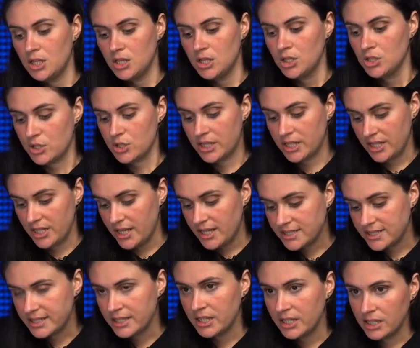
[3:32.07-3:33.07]
So the
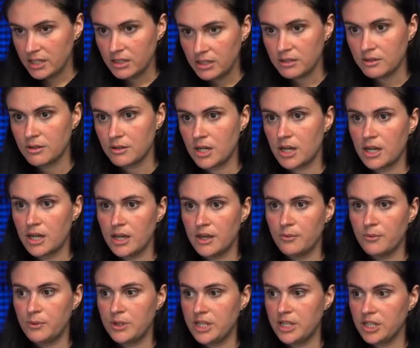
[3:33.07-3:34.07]
next thing
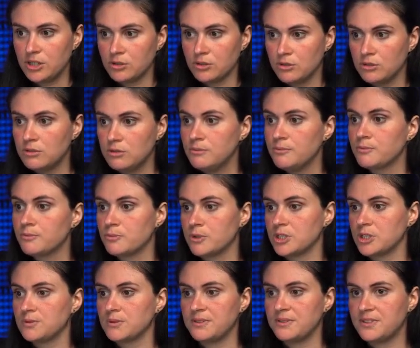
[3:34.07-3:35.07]
we need to do,
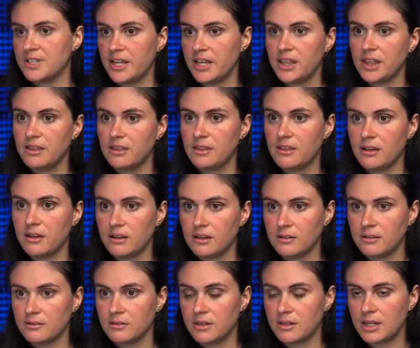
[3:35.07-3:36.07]
once we've saved
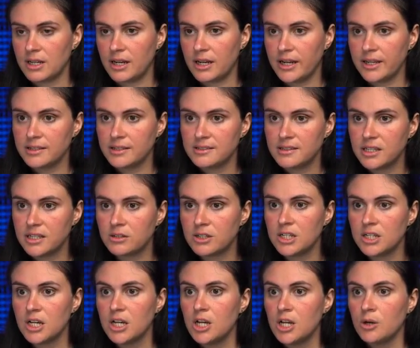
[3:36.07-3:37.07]
the client
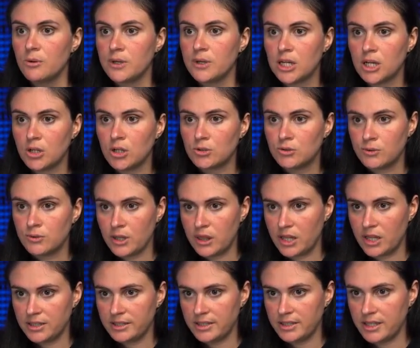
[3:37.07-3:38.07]
secret, we go to
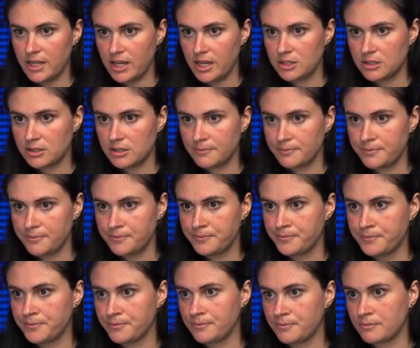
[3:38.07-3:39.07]
authentication.
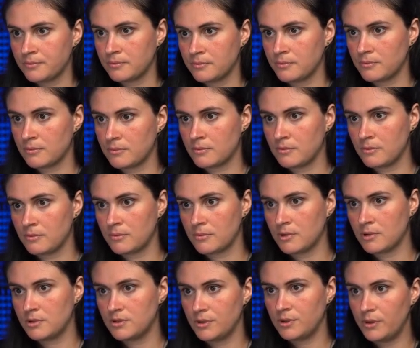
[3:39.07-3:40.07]

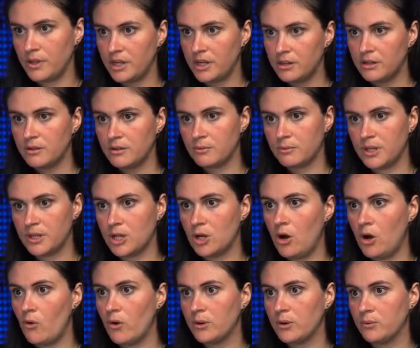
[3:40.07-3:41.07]
So there we
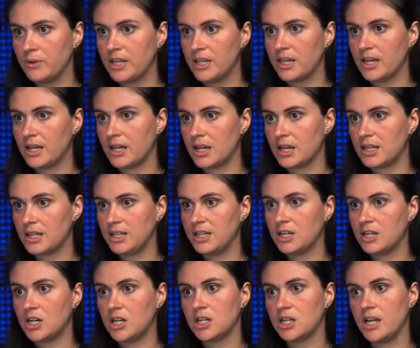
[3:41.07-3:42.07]
go and we
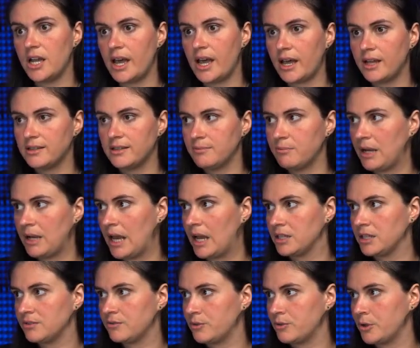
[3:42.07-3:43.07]
click on Add a
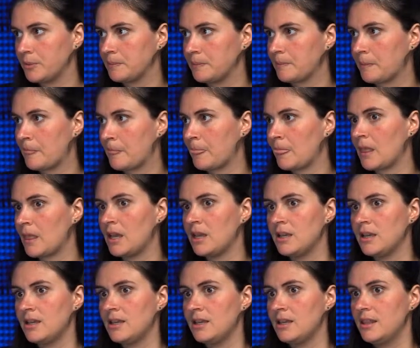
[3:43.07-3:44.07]
Platform.
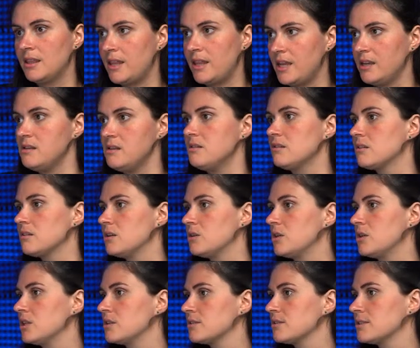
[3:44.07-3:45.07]
Then you
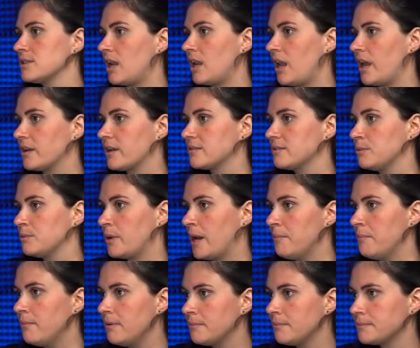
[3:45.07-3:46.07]
need to select Web.